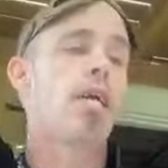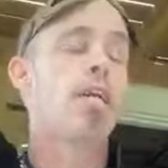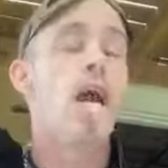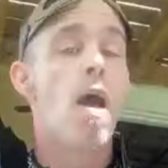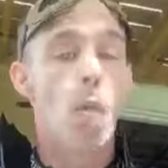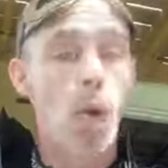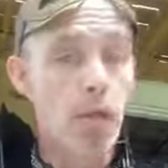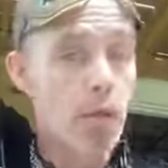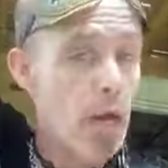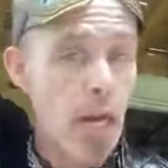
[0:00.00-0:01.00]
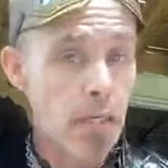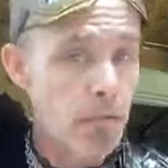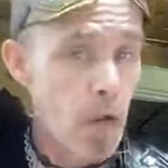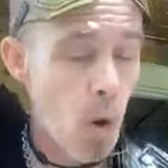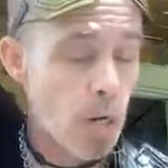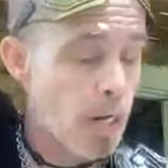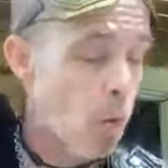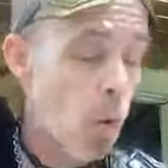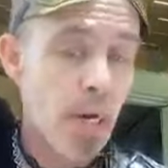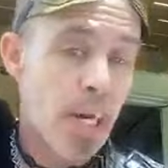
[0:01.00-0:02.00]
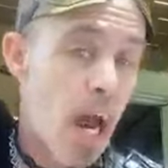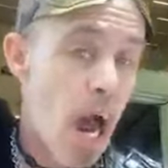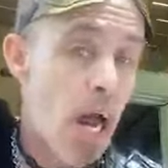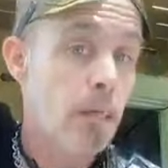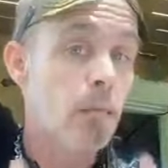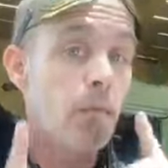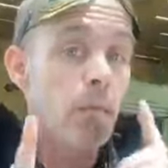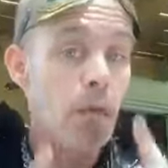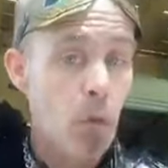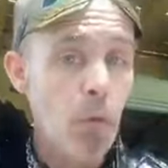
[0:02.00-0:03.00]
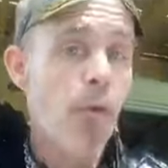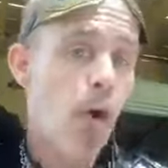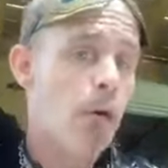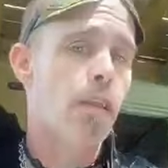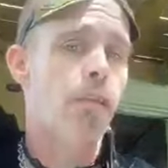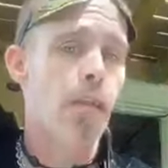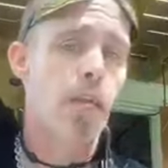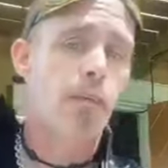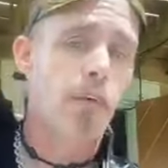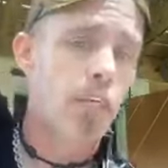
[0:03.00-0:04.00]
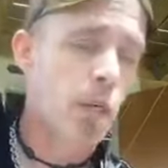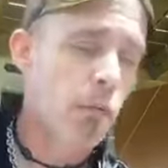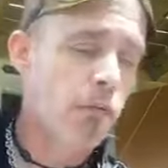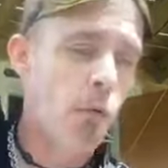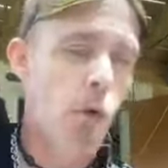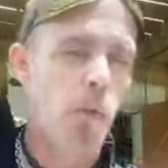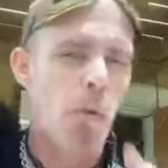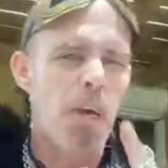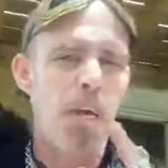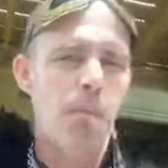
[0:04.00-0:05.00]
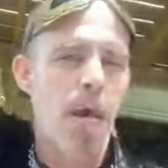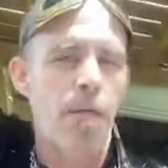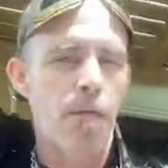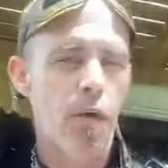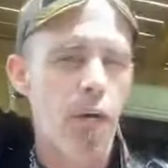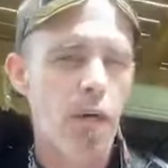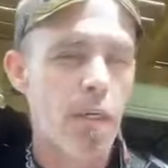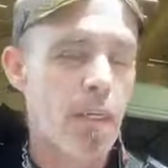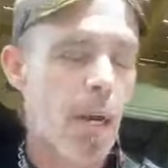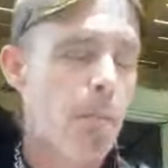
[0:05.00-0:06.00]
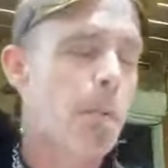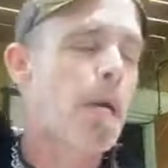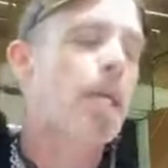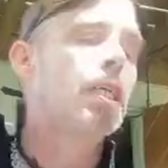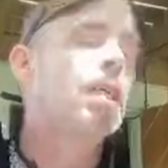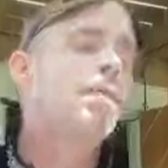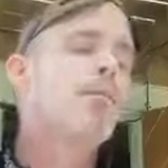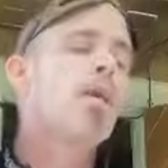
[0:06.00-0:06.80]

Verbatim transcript: And whether you guys have known it or not, you have heard of the Villa Convento before, but we'll keep that for here in just a couple minutes.